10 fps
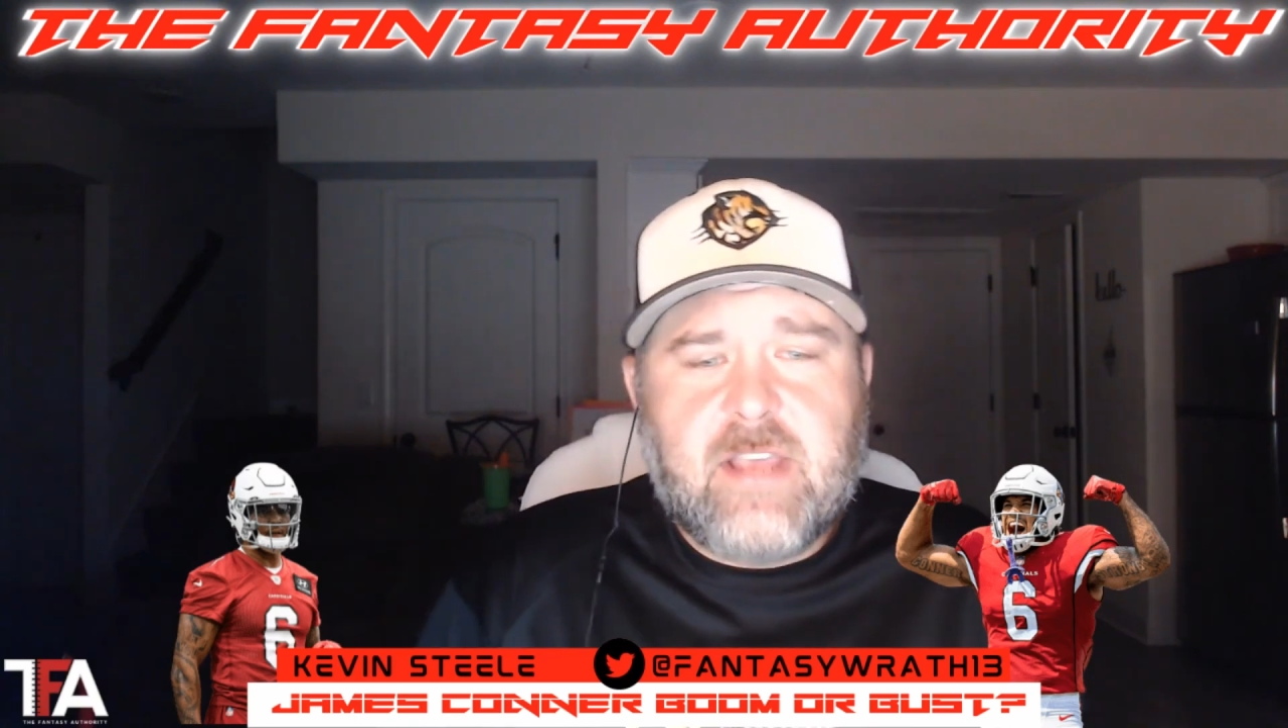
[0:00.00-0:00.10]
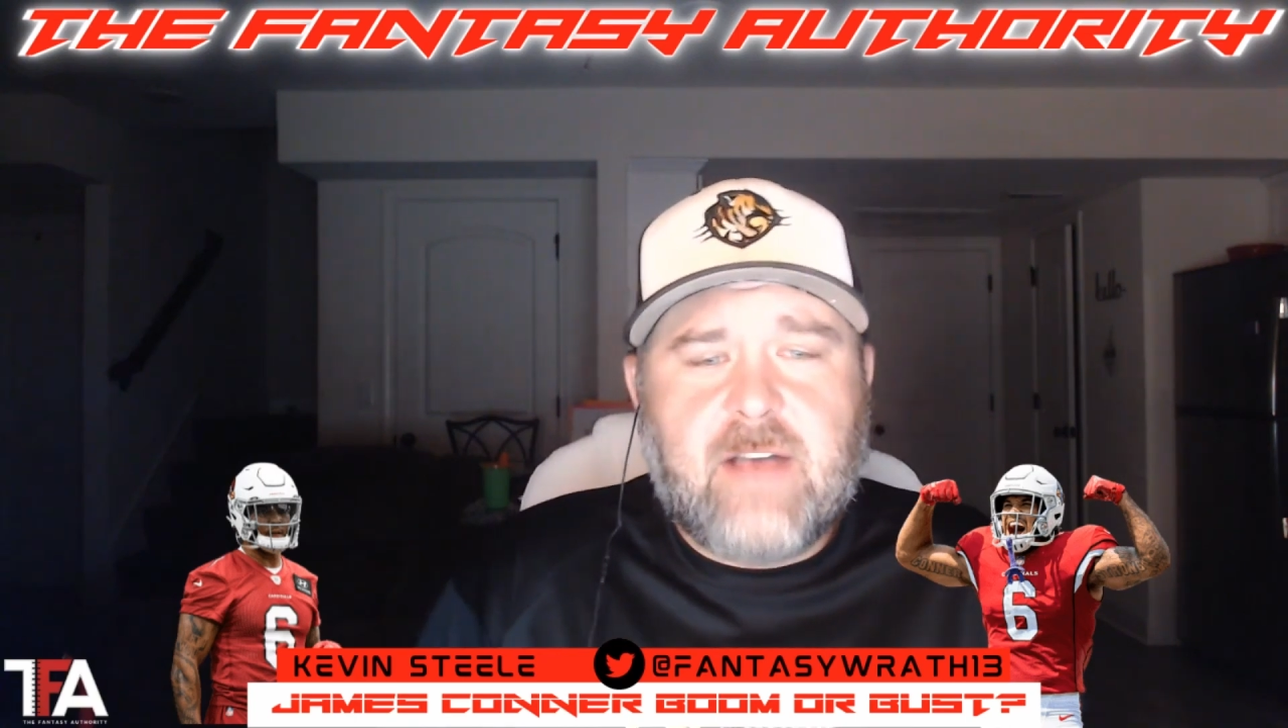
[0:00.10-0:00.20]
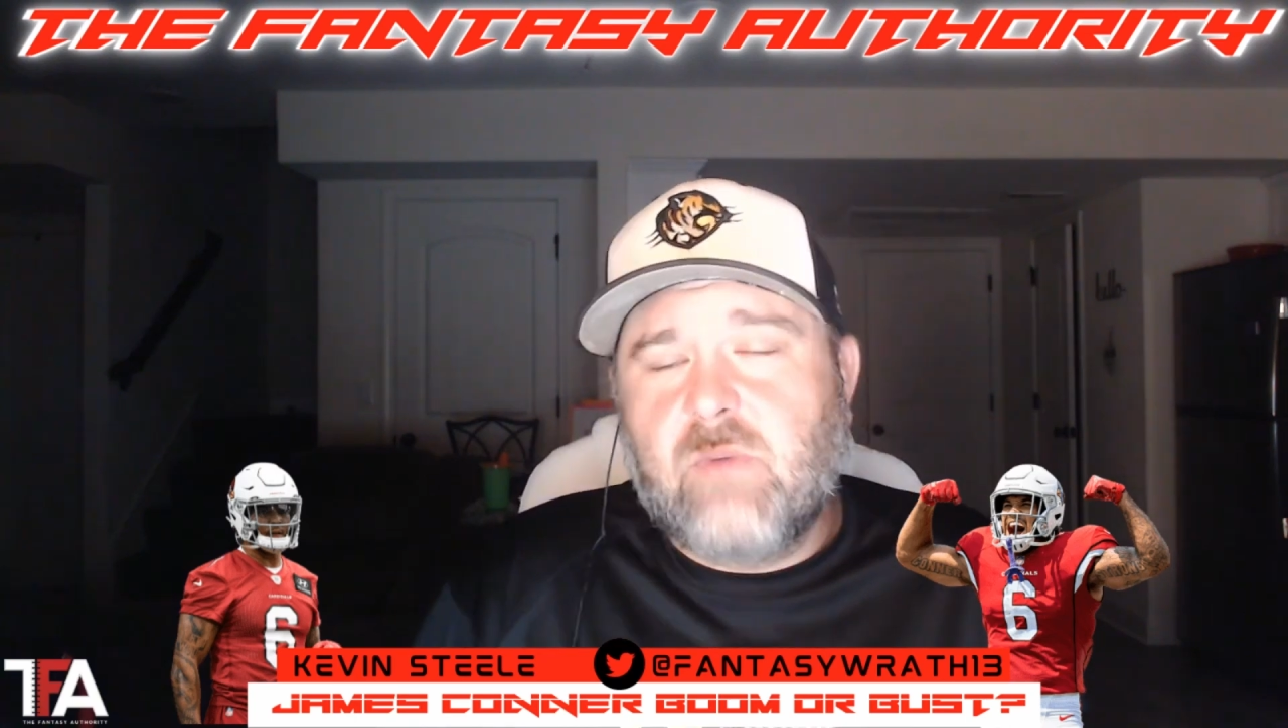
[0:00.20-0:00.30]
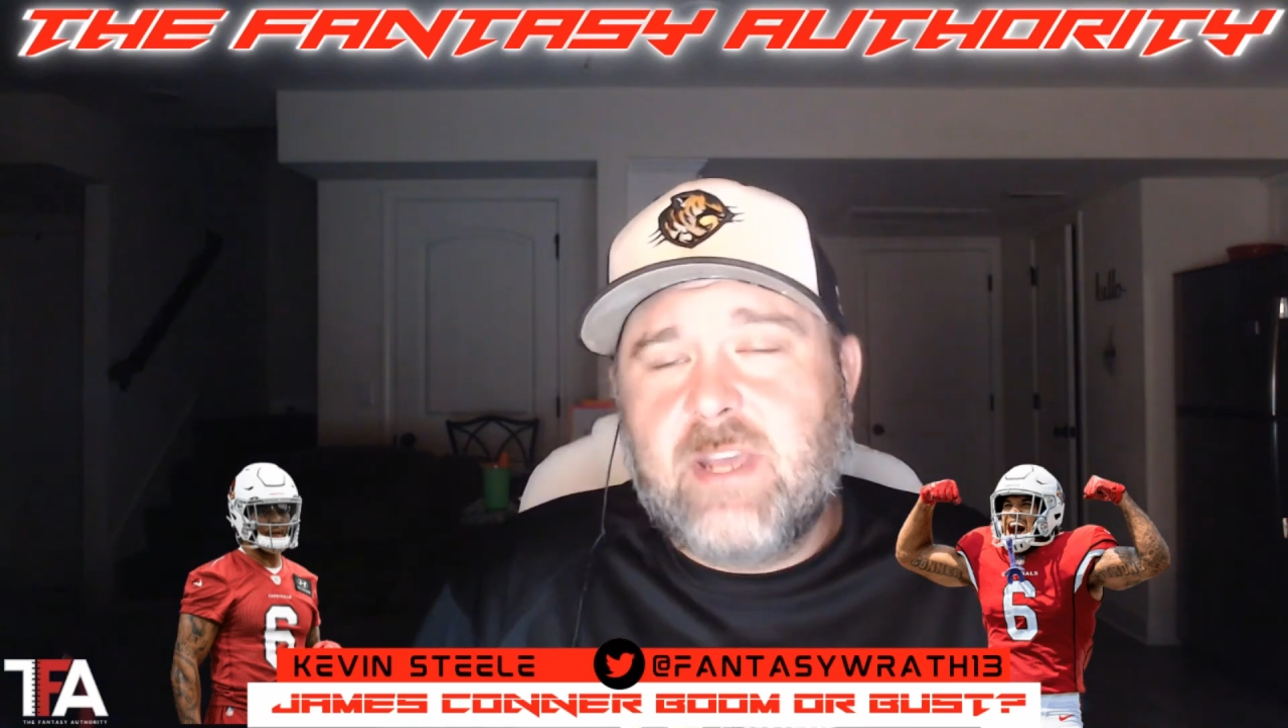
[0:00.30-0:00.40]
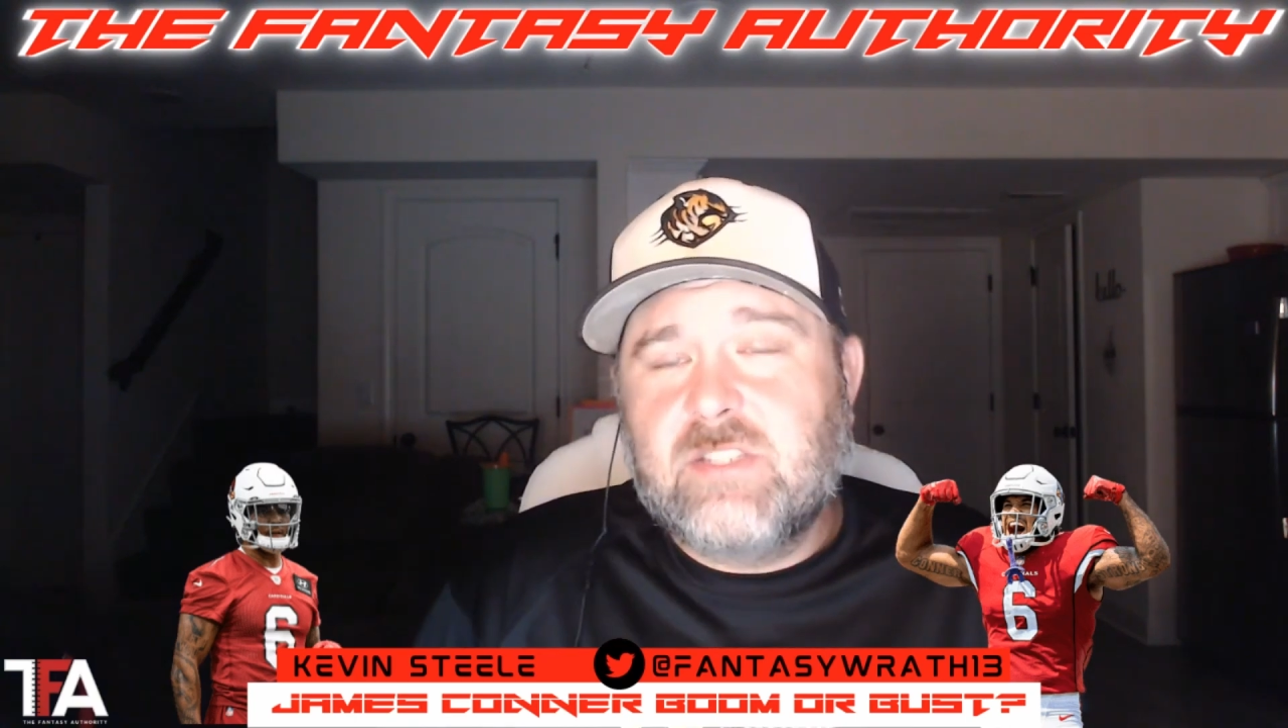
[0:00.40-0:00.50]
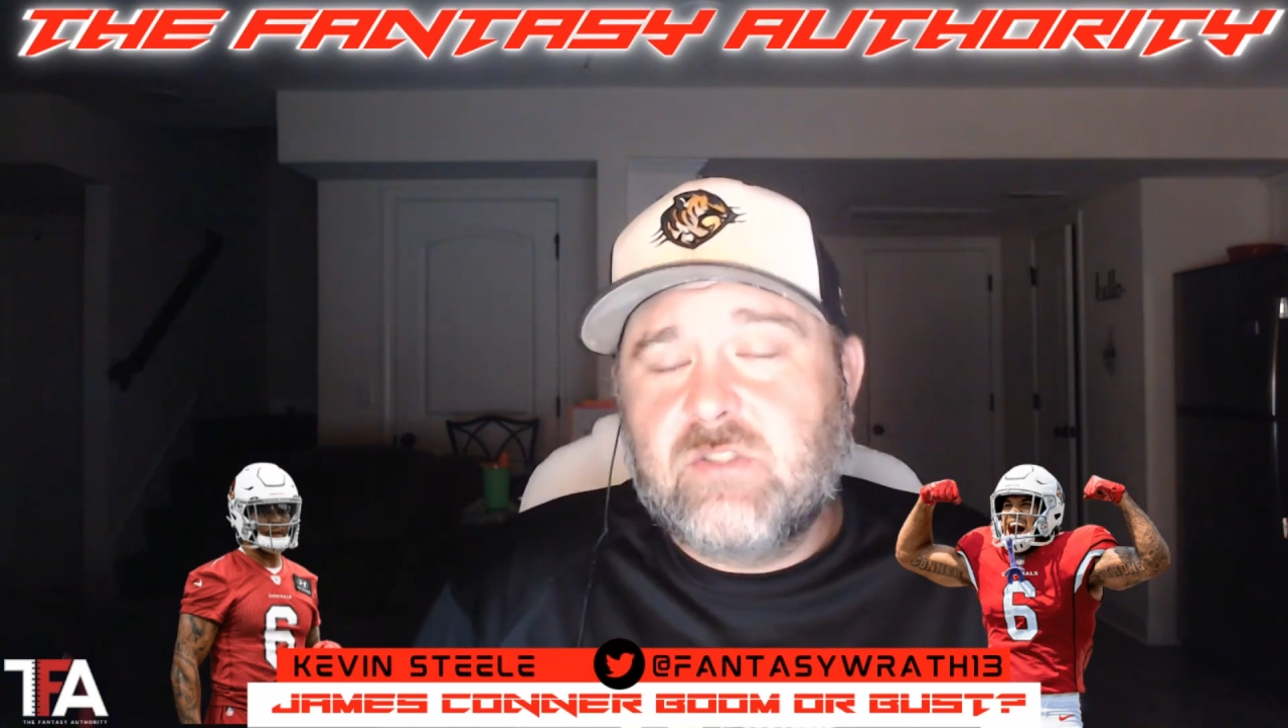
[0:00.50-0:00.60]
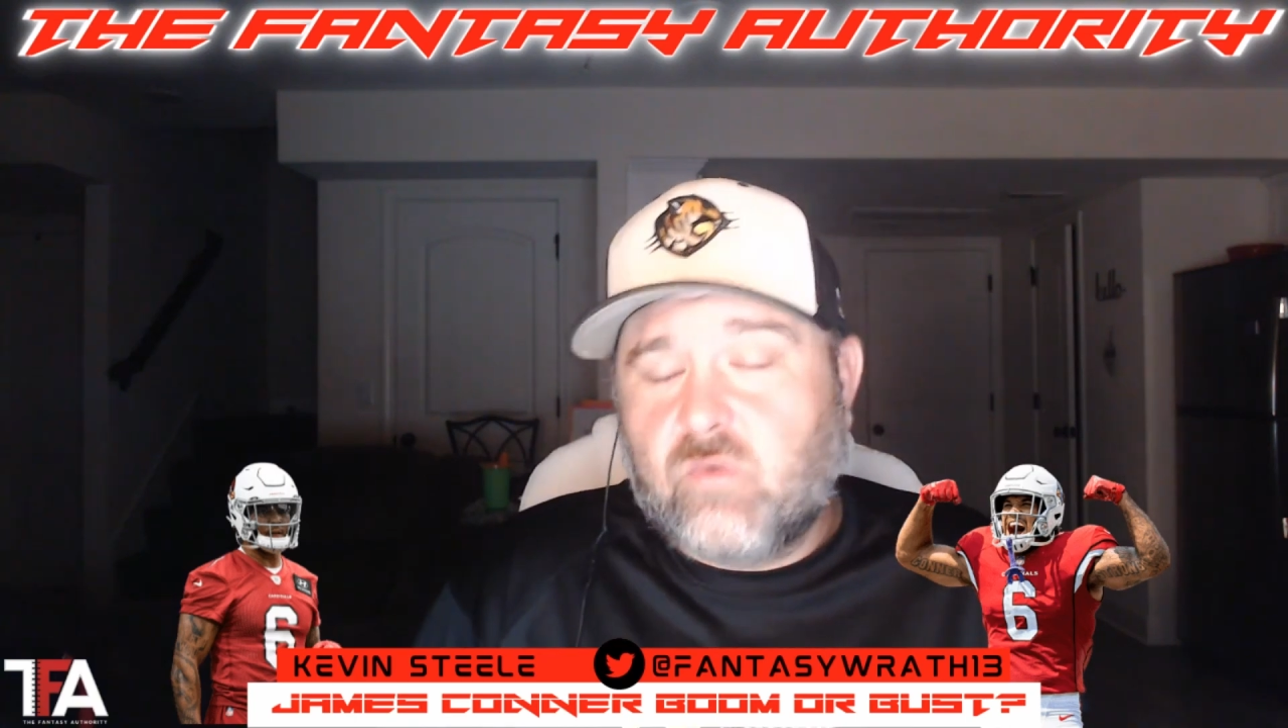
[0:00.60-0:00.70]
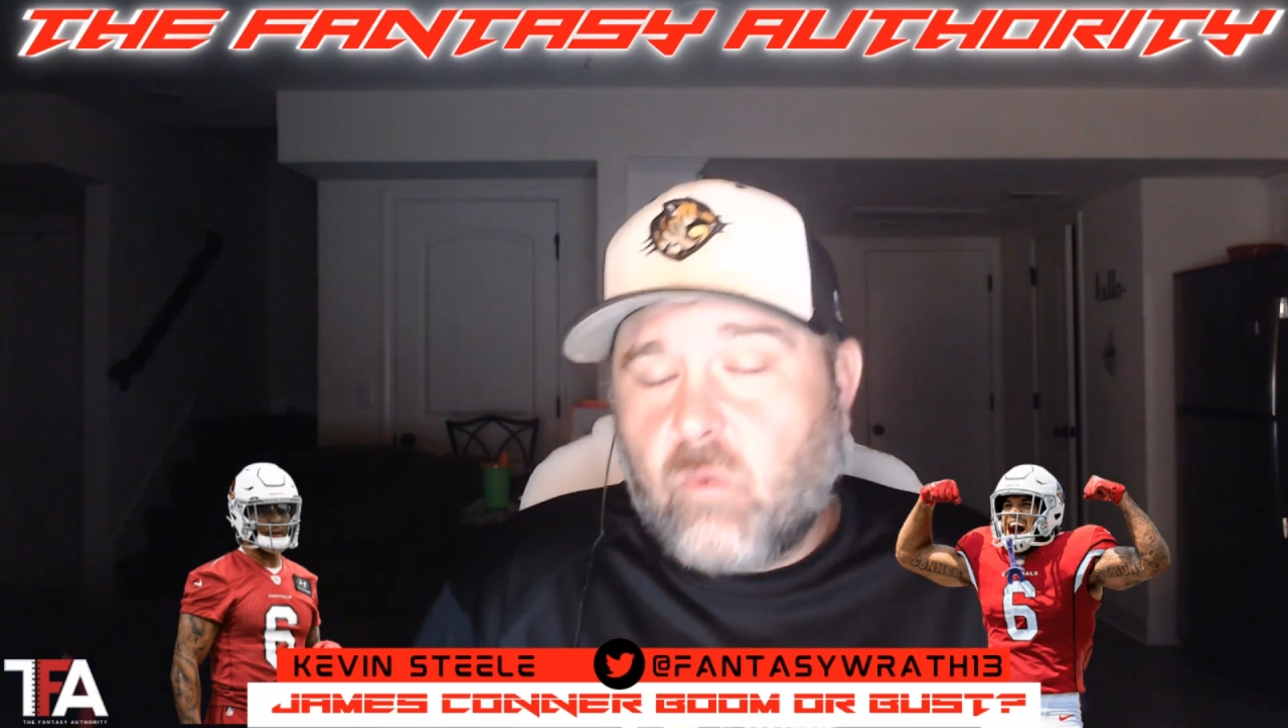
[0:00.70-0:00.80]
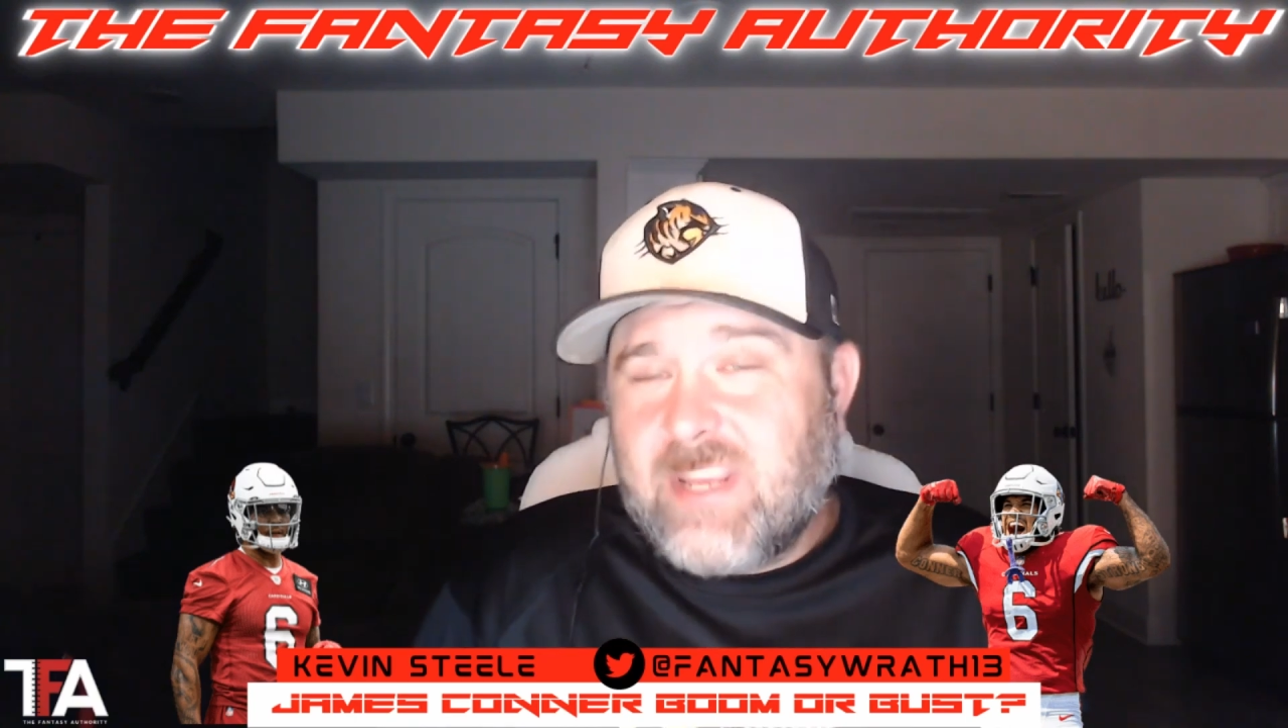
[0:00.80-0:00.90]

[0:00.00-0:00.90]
They ranked